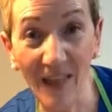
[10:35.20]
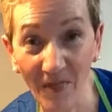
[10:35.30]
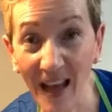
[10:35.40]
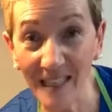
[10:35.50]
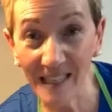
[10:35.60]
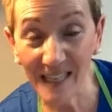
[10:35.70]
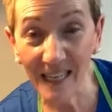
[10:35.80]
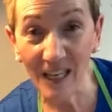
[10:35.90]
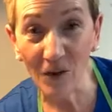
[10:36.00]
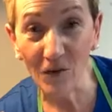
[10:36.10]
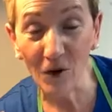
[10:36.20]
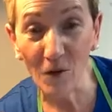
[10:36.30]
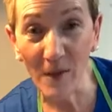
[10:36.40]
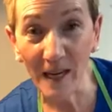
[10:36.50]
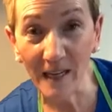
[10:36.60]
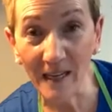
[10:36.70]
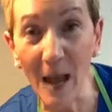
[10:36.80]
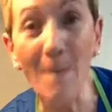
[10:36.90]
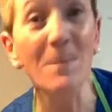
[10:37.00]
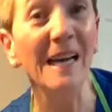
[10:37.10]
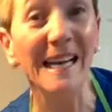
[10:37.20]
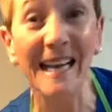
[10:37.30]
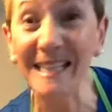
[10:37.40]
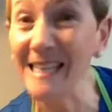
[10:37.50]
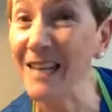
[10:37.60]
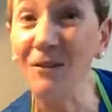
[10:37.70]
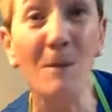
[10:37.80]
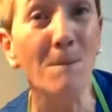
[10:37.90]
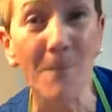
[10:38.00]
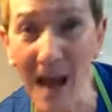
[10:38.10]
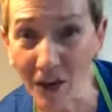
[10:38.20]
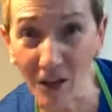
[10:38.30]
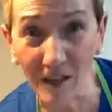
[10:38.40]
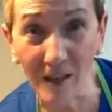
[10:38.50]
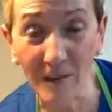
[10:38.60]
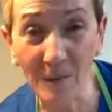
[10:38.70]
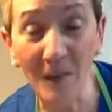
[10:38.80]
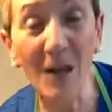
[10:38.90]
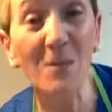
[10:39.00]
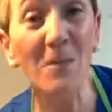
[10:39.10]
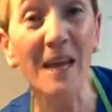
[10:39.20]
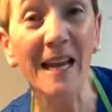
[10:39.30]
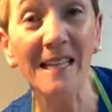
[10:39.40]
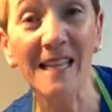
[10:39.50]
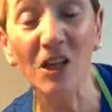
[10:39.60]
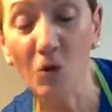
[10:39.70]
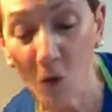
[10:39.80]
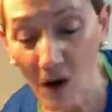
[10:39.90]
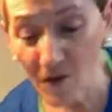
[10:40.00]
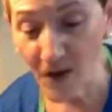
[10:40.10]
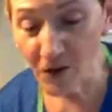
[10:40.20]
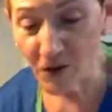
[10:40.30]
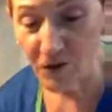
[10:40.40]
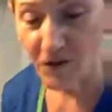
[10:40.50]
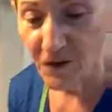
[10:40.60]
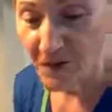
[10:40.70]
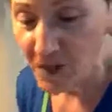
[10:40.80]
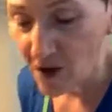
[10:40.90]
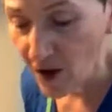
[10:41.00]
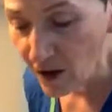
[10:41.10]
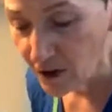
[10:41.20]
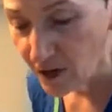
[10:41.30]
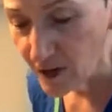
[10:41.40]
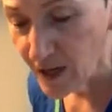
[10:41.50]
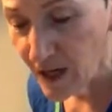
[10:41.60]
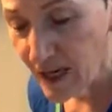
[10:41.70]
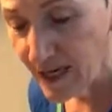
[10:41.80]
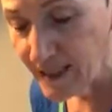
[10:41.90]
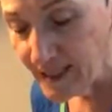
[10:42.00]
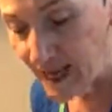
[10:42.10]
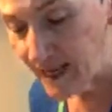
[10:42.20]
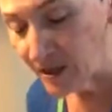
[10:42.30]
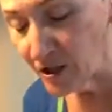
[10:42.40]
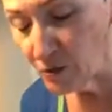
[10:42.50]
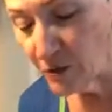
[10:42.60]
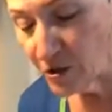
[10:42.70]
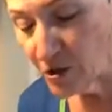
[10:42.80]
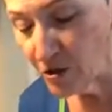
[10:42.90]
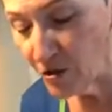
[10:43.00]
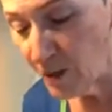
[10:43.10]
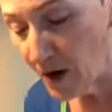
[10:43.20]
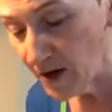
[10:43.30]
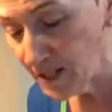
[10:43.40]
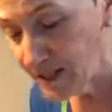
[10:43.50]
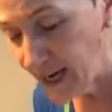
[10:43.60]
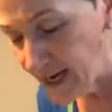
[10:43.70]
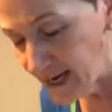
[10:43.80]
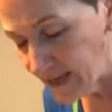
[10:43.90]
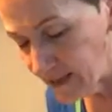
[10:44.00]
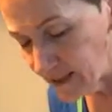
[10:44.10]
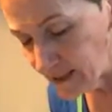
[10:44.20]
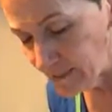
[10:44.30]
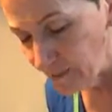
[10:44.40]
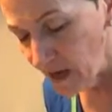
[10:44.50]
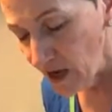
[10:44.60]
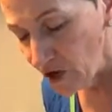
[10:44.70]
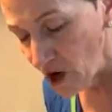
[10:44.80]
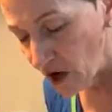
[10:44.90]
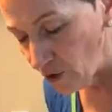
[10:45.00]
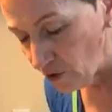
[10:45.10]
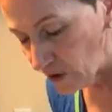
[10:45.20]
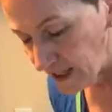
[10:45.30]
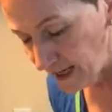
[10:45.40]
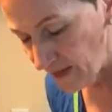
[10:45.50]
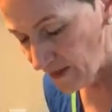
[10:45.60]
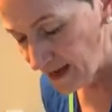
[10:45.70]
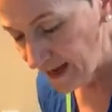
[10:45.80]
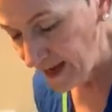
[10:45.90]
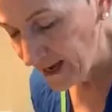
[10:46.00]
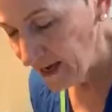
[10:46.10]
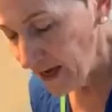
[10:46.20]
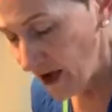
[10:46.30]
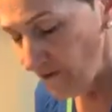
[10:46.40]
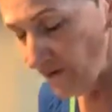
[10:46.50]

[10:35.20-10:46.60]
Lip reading: Let that sink in for a minute. But it gets even better, because at $1,250 in sales with 2 party datings, not only can they get